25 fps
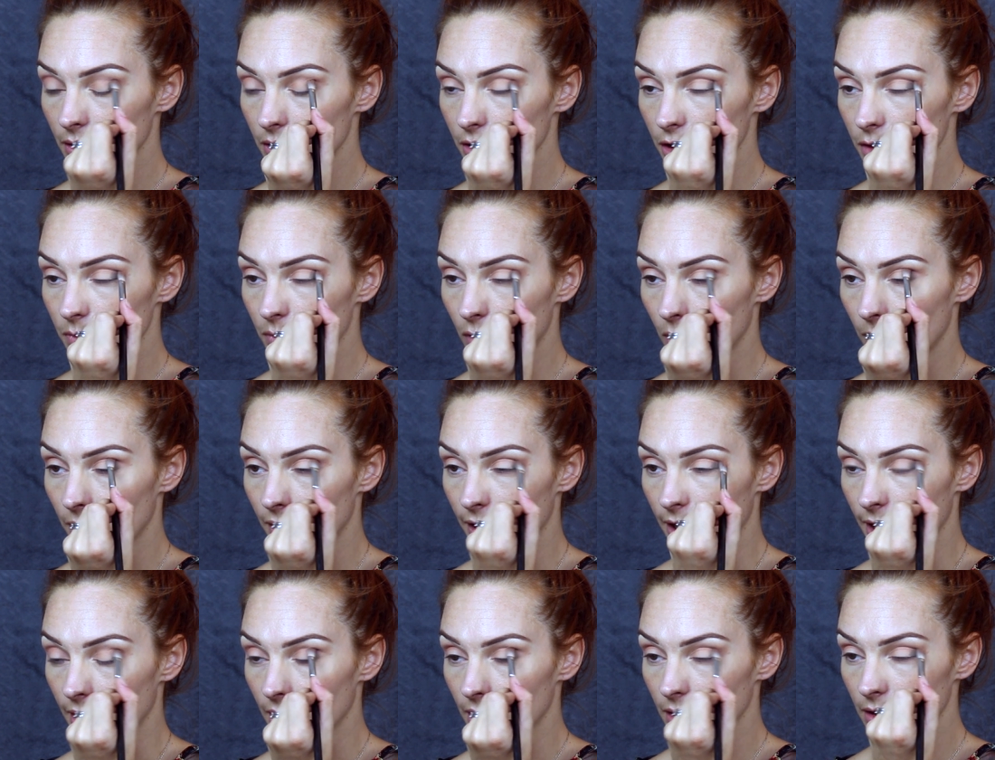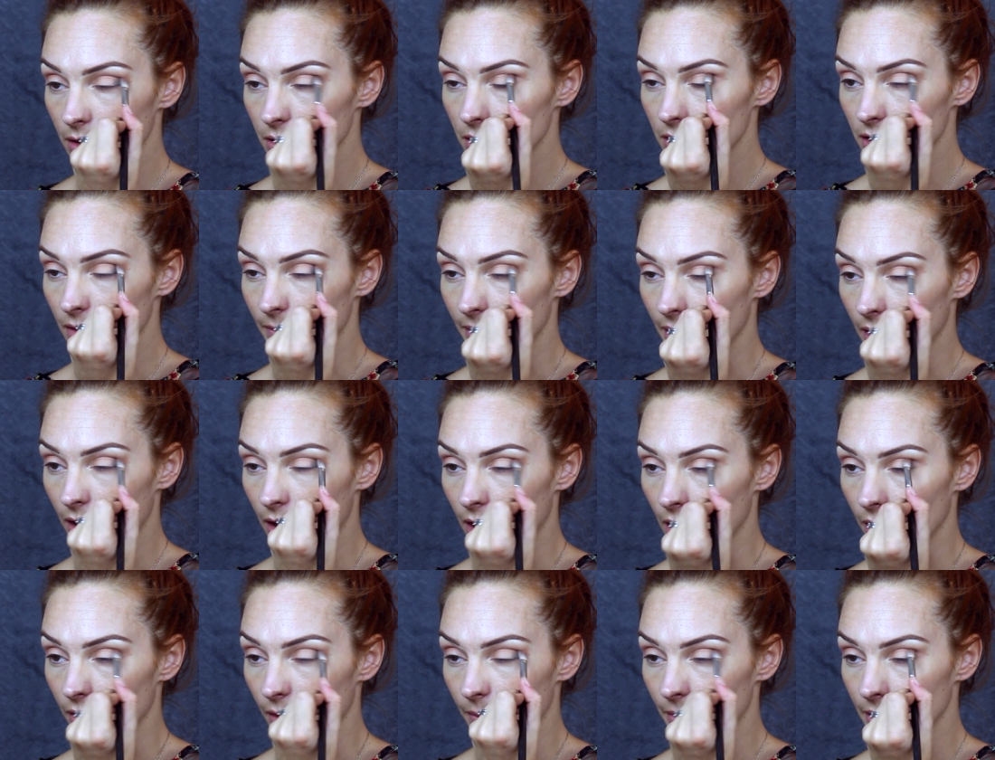just popping that just a bit
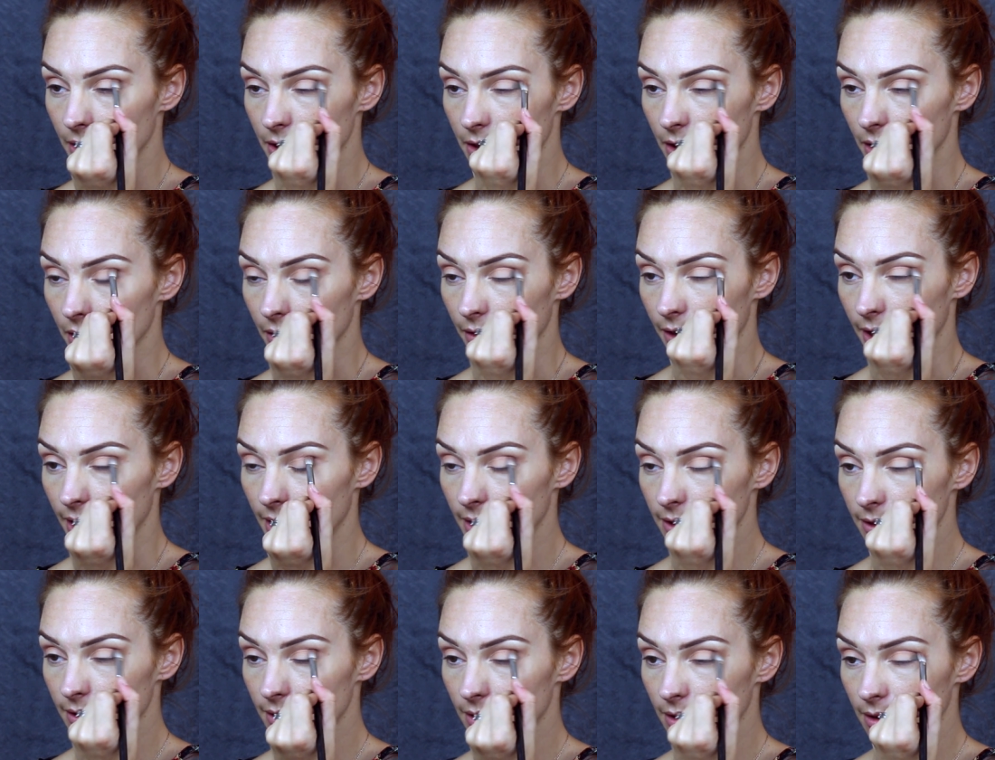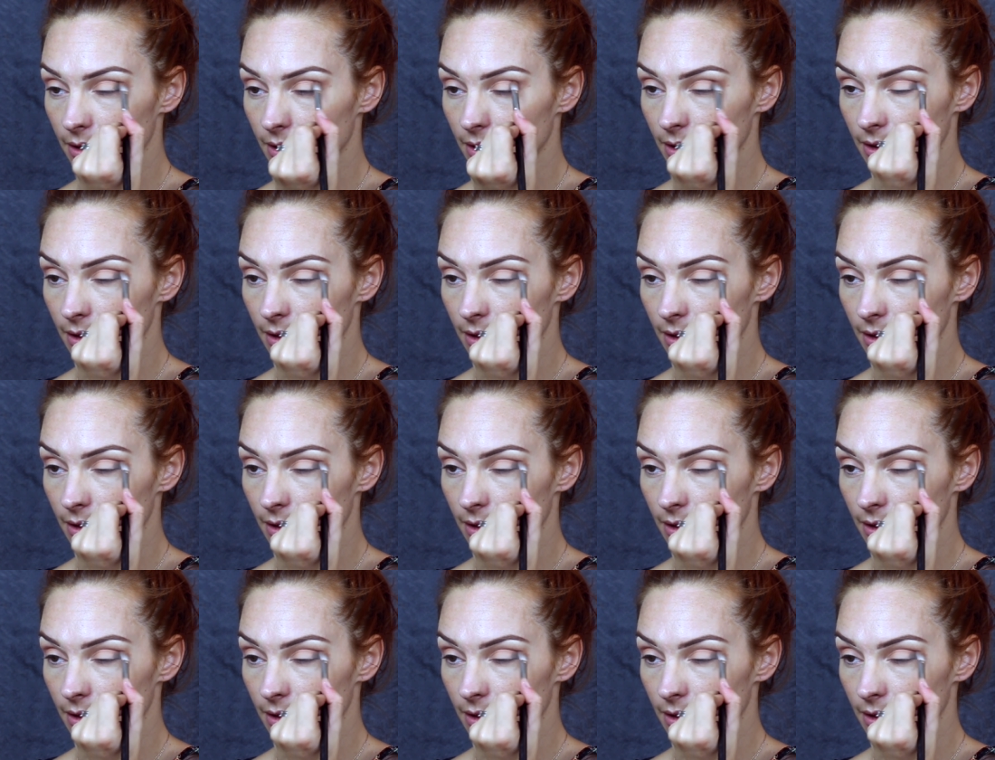higher up into the crease.